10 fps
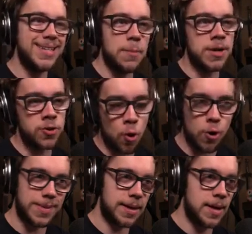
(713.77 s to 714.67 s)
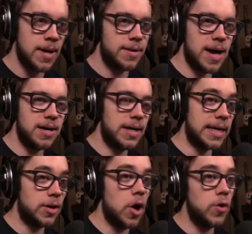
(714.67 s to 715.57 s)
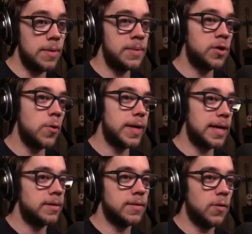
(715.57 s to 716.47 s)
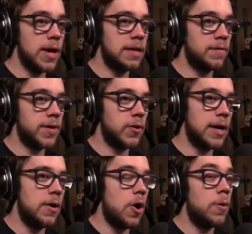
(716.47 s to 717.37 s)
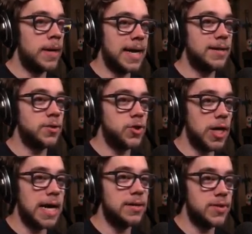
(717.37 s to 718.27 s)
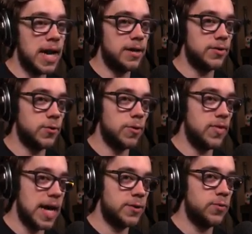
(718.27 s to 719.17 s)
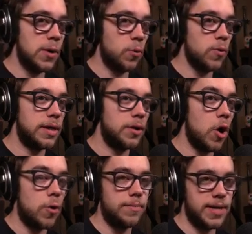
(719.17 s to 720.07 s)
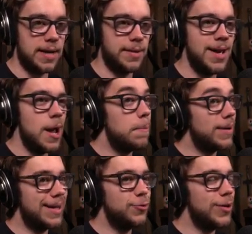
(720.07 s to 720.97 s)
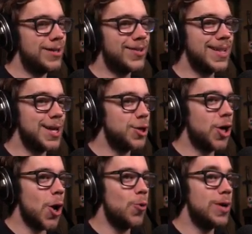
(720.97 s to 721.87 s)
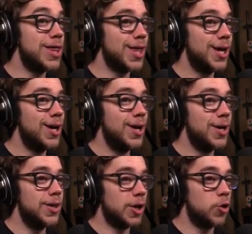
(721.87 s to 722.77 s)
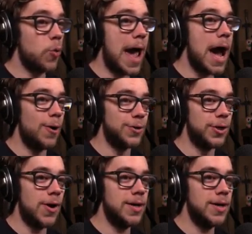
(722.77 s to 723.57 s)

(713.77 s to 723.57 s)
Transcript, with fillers: I'm a normie. Not like, oh, let me go against the grain and figure it out. Oh my god, it's a giant dinosaur. That's why we're running. Oh, I'm dead. But at least I didn't go with the crowd, you know?